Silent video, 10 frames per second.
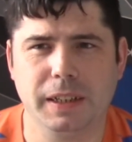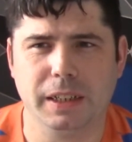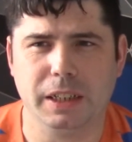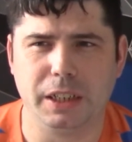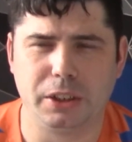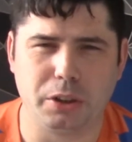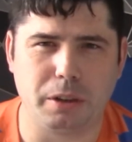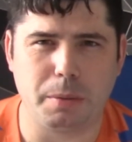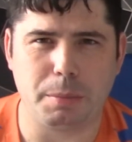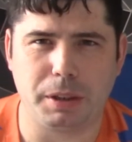he could have
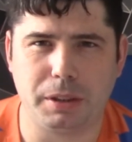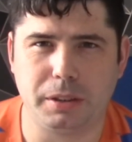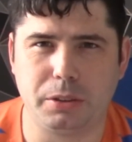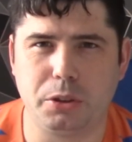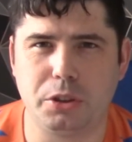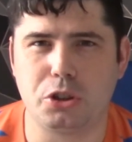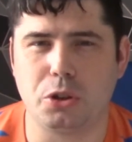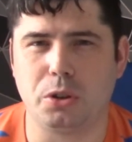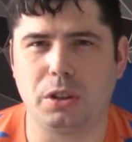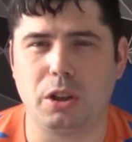maybe took the shot
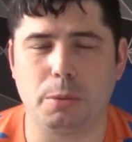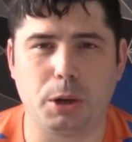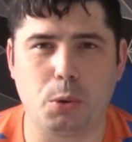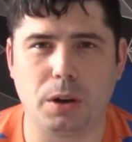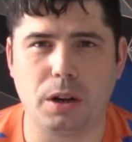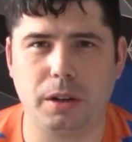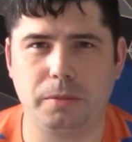on a little bit quicker.